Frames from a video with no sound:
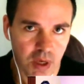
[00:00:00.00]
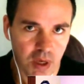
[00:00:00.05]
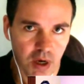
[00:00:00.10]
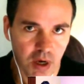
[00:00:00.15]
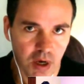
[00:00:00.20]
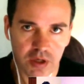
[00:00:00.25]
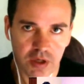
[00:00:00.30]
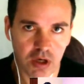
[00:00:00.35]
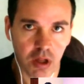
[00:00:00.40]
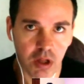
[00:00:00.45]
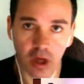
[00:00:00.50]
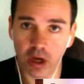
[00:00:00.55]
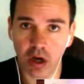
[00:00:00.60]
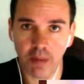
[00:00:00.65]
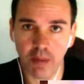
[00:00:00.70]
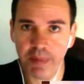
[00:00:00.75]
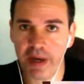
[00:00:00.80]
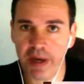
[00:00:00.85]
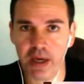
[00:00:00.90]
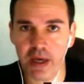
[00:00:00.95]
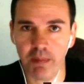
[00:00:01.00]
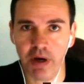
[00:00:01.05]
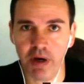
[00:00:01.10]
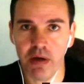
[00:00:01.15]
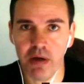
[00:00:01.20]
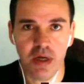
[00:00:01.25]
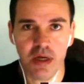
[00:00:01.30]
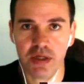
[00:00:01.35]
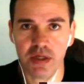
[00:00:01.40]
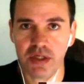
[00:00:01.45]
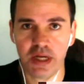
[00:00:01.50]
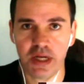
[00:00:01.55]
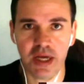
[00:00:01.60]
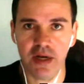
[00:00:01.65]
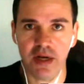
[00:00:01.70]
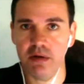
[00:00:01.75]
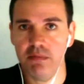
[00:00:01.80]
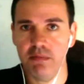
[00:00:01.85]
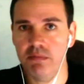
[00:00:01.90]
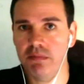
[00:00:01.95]
you know, like I pay Emma a
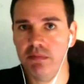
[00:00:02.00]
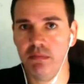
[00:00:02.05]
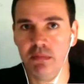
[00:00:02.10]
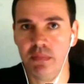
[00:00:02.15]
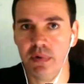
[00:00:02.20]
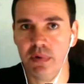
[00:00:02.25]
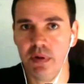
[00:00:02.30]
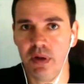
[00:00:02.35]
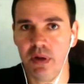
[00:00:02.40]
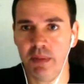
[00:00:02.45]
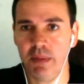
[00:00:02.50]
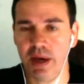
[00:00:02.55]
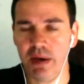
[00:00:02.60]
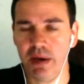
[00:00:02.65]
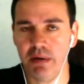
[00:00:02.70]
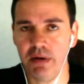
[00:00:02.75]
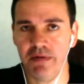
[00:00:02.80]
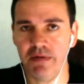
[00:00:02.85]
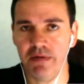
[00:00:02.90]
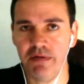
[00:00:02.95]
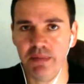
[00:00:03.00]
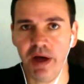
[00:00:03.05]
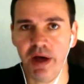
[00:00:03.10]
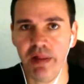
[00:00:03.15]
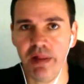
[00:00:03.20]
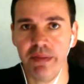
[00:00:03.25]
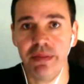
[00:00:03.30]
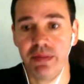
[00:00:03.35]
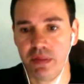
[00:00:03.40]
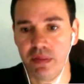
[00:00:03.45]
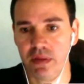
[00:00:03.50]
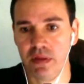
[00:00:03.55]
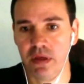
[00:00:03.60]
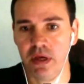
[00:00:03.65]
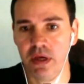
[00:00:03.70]
standard amount every month,